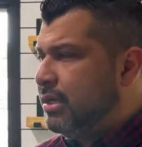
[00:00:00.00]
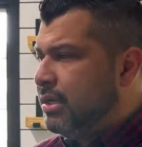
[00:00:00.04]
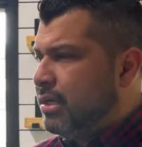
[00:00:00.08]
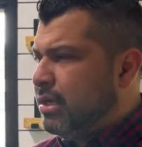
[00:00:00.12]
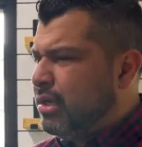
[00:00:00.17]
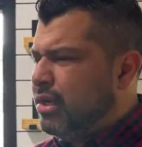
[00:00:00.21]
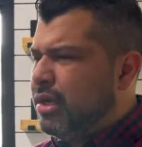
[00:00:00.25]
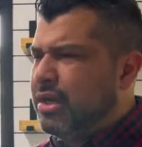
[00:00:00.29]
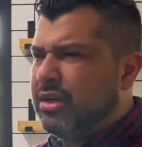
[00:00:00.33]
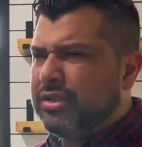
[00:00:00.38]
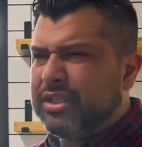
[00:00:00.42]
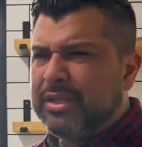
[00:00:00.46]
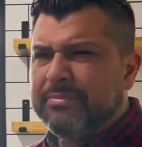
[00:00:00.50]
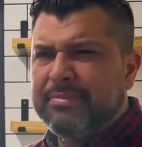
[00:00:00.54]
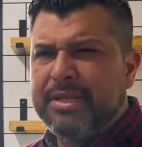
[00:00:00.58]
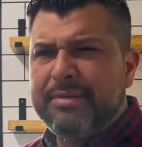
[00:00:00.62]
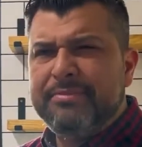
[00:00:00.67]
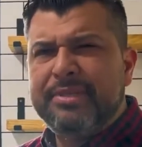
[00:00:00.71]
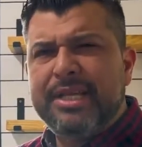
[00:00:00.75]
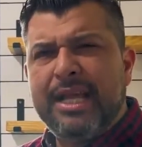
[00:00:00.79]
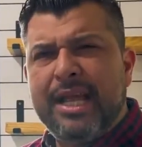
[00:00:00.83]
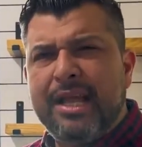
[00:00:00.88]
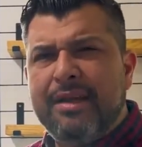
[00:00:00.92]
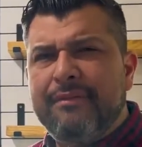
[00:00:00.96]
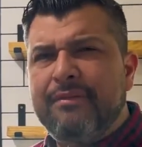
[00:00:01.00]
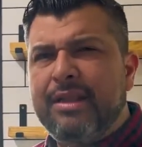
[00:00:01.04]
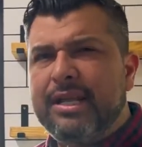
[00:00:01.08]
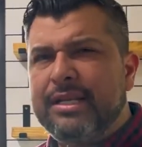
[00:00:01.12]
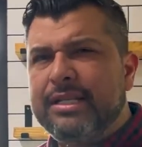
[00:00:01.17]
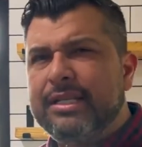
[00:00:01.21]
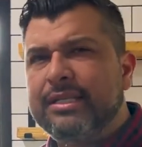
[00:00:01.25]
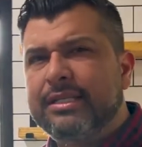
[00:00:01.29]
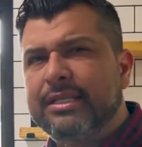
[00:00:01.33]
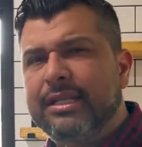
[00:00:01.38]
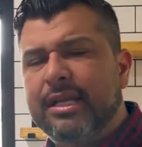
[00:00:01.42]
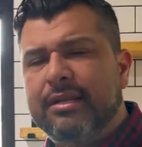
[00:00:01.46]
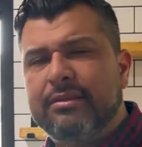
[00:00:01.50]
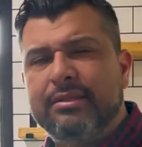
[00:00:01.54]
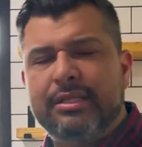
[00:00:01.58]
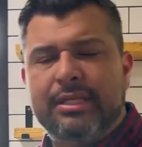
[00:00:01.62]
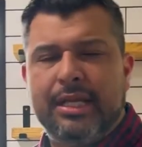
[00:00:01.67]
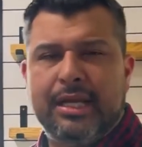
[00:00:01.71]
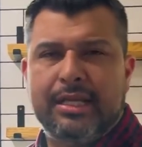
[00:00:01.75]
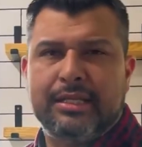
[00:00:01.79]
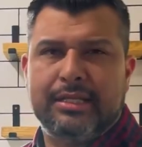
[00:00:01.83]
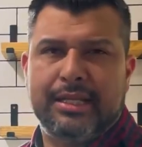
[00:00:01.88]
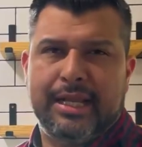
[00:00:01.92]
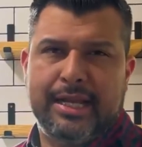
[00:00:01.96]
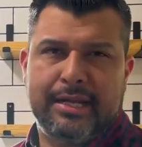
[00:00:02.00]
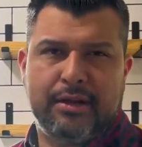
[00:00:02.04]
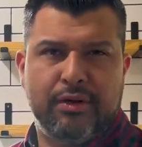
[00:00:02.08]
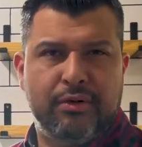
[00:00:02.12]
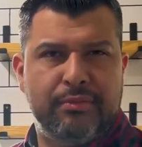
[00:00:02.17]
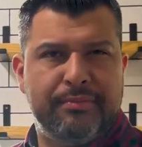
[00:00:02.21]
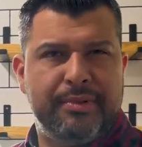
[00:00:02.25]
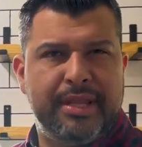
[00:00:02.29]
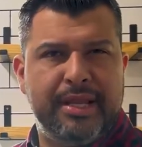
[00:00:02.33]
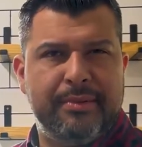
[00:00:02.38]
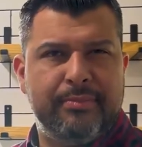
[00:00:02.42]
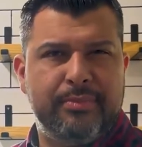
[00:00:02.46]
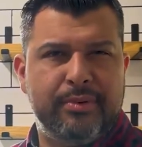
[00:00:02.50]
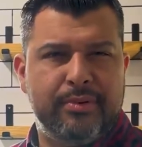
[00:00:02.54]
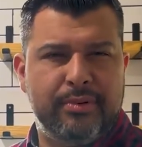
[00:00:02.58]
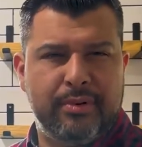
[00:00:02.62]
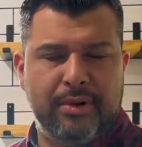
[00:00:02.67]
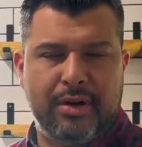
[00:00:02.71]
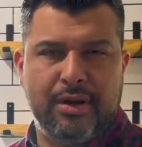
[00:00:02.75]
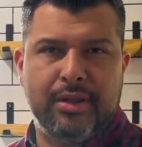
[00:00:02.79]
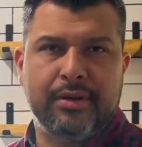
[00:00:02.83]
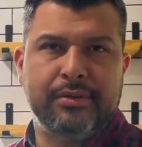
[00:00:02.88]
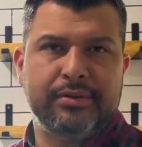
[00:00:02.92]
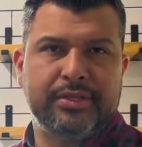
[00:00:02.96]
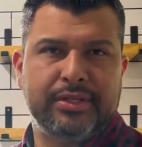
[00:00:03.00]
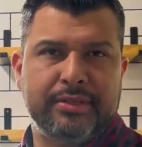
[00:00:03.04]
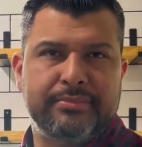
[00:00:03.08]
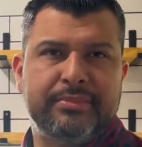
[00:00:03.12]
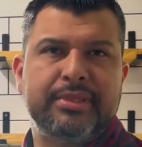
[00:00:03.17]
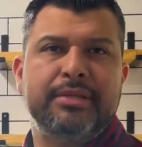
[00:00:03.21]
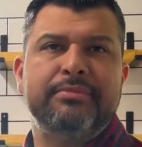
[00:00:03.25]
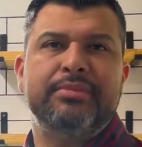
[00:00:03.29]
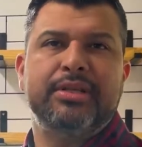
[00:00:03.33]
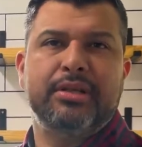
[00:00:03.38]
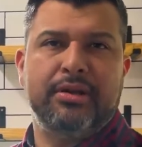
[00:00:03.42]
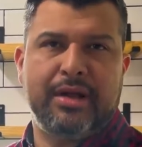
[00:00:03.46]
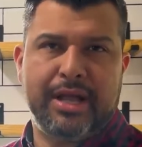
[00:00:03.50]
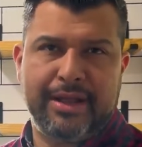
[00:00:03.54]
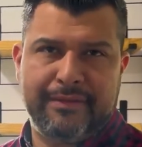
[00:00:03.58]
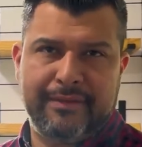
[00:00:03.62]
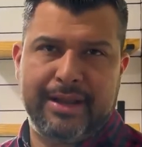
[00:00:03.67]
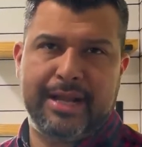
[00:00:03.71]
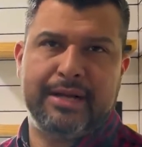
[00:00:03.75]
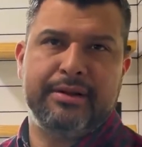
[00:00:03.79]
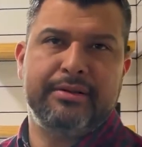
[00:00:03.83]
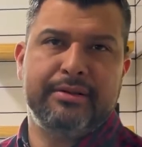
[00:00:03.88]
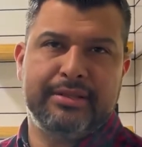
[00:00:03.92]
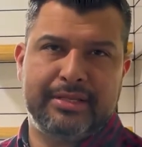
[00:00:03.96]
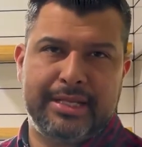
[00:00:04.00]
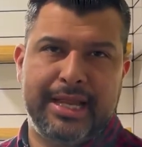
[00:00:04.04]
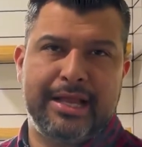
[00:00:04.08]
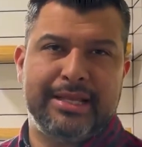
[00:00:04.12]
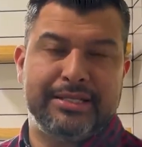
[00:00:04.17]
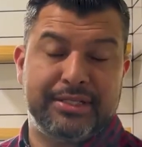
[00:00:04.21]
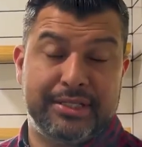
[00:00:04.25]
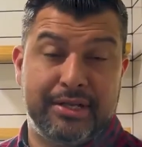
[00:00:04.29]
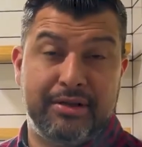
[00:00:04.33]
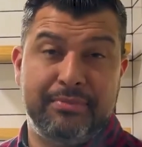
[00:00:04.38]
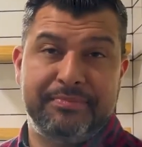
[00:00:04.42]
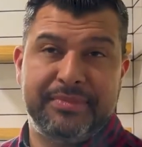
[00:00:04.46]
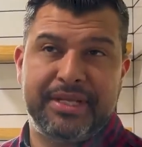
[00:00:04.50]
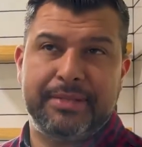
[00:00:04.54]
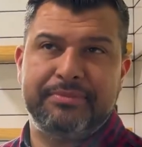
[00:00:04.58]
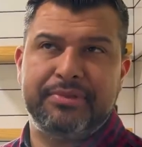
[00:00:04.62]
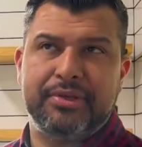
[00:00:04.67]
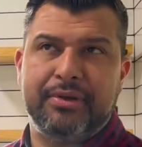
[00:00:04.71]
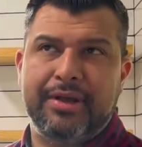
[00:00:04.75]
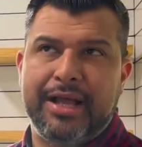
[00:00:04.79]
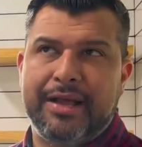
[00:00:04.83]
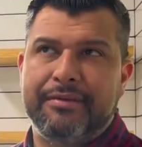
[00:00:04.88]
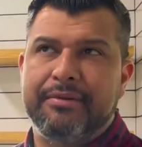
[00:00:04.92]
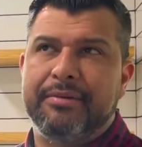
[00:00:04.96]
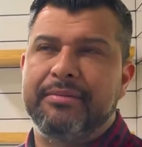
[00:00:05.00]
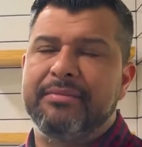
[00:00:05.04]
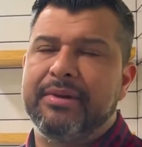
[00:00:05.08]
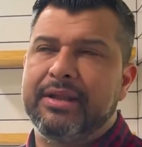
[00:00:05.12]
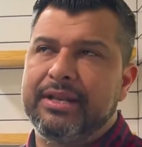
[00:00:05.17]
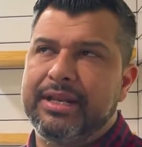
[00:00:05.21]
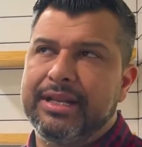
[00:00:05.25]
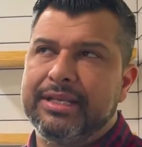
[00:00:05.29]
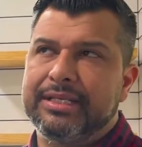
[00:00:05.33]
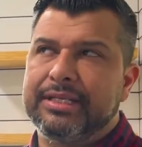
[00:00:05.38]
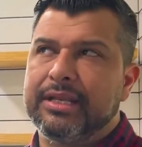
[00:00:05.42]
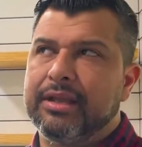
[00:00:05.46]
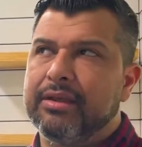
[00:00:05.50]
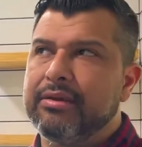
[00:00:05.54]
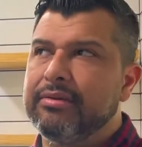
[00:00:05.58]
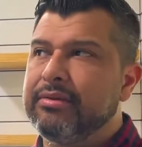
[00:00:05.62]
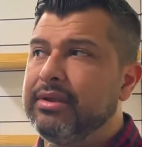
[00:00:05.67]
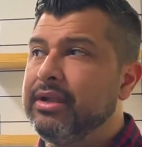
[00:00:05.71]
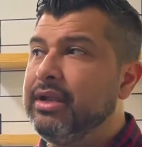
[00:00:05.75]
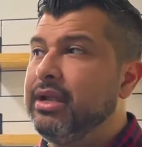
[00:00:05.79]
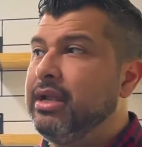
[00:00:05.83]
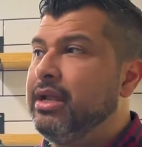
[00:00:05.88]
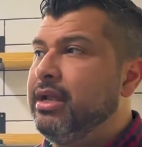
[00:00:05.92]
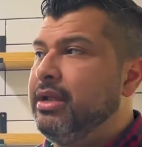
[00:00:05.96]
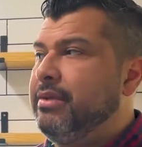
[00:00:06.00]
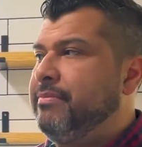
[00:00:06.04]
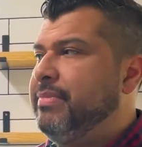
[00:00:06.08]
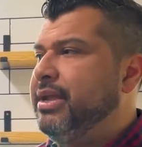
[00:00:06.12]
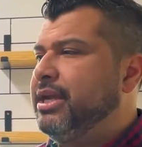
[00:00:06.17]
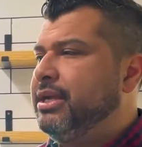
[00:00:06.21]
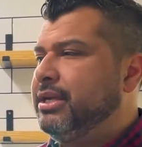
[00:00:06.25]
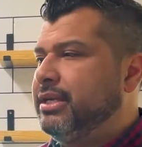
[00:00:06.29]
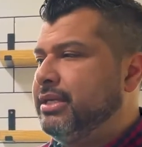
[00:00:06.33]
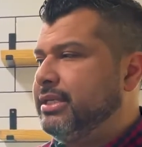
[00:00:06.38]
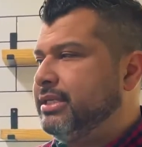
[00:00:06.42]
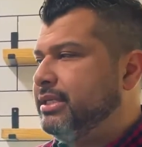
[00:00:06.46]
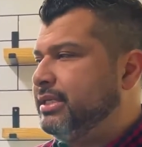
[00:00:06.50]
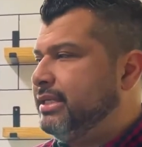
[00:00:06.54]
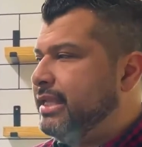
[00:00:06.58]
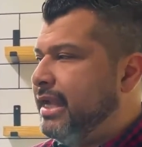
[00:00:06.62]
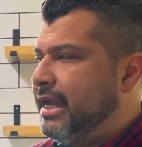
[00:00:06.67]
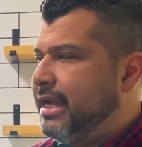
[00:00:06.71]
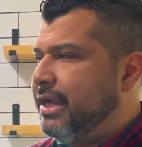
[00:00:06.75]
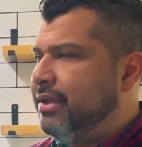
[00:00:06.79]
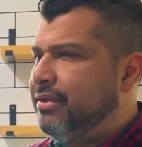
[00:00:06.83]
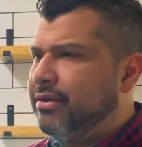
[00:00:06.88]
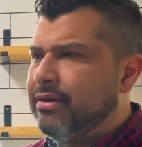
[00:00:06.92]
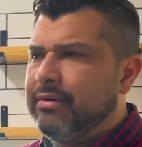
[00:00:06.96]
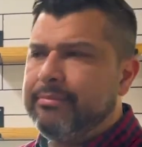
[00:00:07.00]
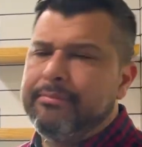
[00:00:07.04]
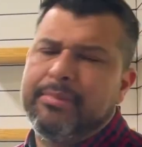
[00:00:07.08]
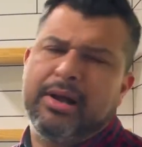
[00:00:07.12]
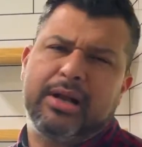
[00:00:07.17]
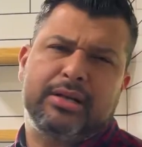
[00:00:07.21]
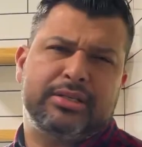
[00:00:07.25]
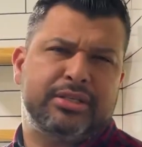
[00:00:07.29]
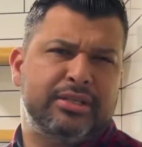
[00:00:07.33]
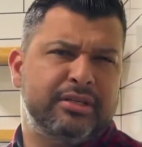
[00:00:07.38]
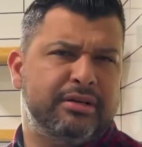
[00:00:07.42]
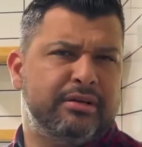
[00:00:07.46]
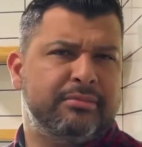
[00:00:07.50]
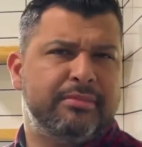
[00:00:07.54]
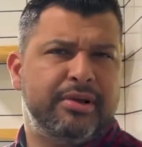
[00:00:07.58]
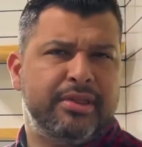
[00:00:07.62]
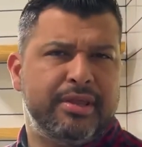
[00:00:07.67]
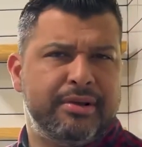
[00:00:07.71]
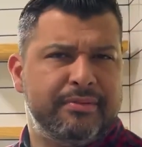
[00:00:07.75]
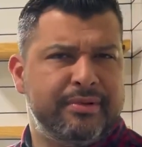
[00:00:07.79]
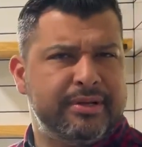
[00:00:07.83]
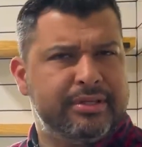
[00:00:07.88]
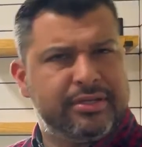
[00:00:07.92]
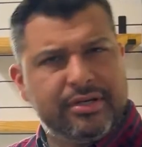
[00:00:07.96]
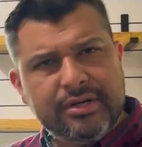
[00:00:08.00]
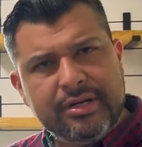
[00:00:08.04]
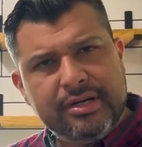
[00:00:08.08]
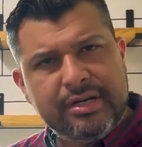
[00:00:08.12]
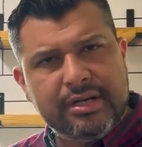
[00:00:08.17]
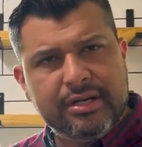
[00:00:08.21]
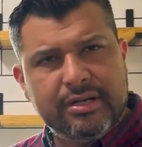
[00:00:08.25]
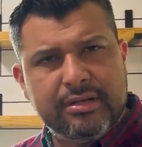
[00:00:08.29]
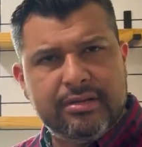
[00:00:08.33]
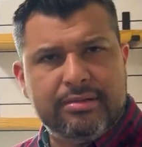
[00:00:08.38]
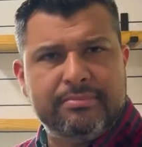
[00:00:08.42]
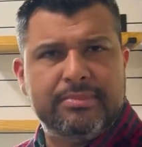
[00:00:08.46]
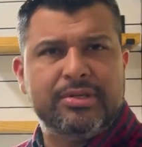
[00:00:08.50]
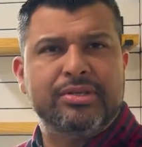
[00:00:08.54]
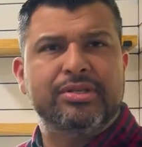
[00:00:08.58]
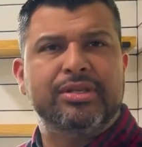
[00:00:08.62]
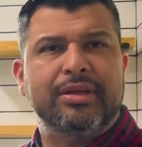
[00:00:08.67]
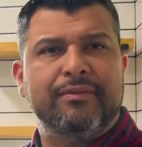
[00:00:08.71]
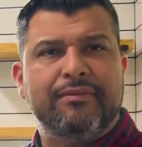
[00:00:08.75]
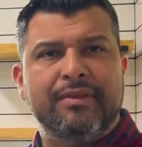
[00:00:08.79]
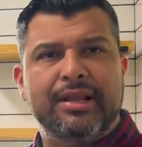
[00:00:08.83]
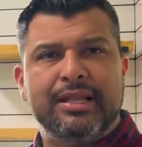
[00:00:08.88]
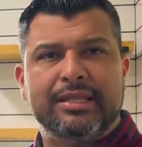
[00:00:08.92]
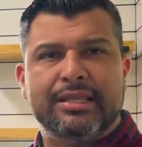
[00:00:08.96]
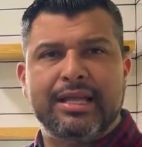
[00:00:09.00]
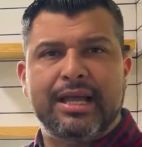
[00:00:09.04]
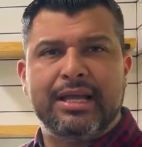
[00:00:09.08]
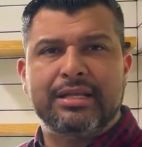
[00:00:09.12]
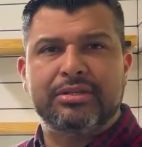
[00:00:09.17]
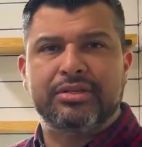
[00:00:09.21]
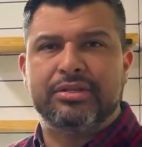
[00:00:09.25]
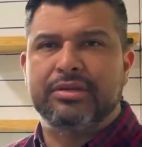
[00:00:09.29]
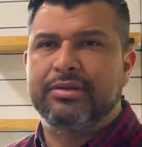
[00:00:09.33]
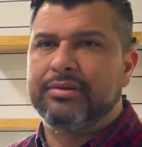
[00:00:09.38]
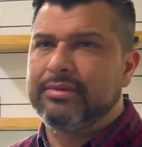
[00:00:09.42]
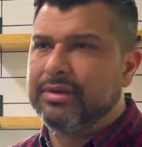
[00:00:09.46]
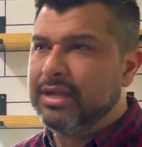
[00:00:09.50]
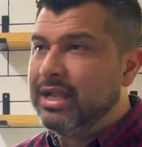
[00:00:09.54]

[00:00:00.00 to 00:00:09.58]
you know, sometimes they have like discounts at like Home Depot or Lowe's. Sometimes they'll have them on discount because they either unbox them or they return them or stuff like that. So